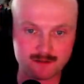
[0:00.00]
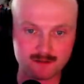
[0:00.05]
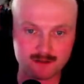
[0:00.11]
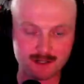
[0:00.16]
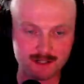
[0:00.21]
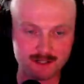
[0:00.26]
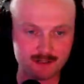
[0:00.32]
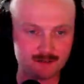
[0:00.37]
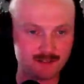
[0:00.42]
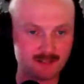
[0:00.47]

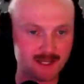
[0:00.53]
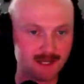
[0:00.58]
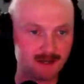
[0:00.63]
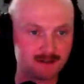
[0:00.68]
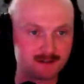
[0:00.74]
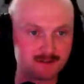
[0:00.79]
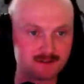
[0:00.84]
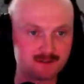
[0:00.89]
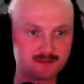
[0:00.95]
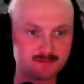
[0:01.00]
Okay, no
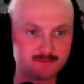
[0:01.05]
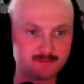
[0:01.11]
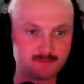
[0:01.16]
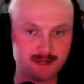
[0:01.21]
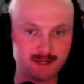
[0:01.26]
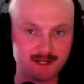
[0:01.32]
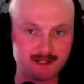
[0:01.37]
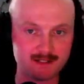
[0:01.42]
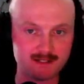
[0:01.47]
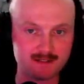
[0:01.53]
daggers
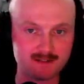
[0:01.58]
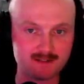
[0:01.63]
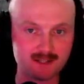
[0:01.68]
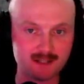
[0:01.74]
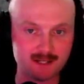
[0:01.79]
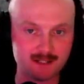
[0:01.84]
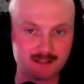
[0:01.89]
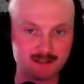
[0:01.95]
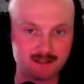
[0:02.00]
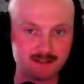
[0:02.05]
made it,
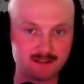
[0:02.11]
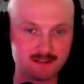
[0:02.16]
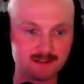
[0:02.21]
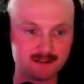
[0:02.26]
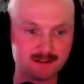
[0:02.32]
sadly.